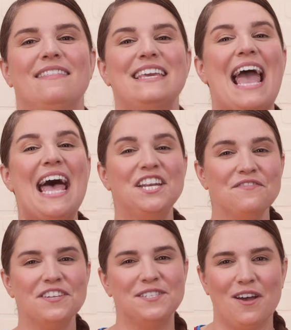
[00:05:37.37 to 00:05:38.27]
The end
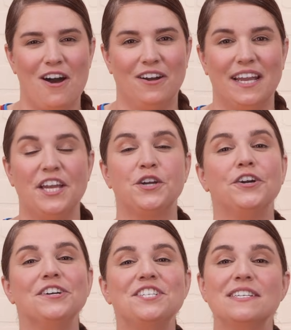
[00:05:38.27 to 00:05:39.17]
of the song
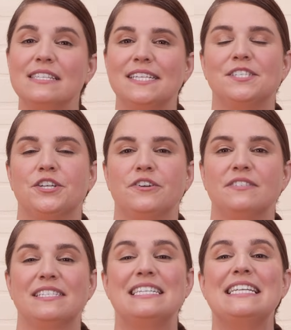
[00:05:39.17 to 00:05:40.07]
encourages
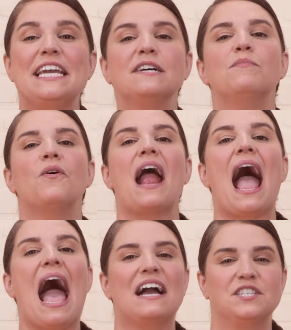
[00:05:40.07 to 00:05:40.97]
listeners to take a more
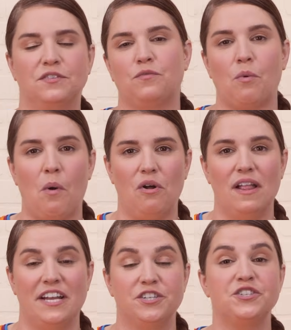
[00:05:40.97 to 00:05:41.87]
active
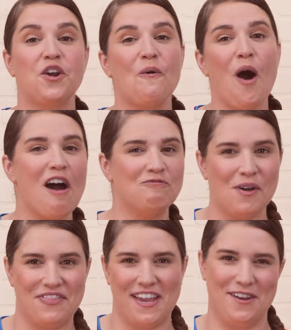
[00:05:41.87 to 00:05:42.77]
role and show off
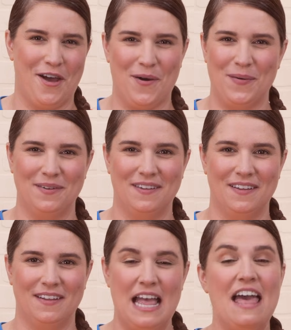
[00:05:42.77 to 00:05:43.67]
what they know.
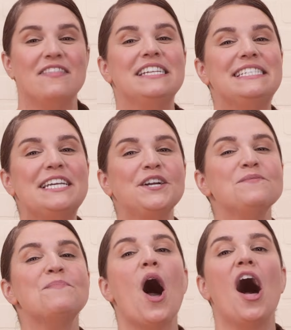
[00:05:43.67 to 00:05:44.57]
The singer
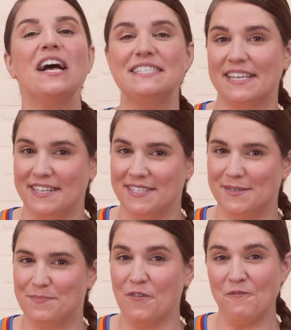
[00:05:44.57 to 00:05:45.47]

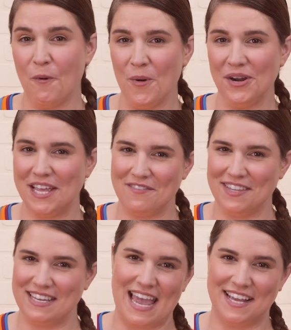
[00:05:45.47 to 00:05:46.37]
pauses before
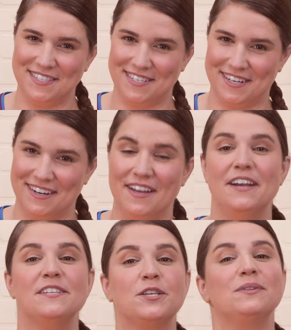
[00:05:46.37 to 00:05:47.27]
giving the answer,
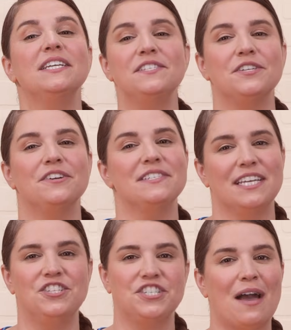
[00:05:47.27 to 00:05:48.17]
so listeners
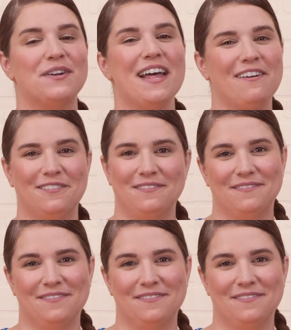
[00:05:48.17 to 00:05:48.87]
can shout it out.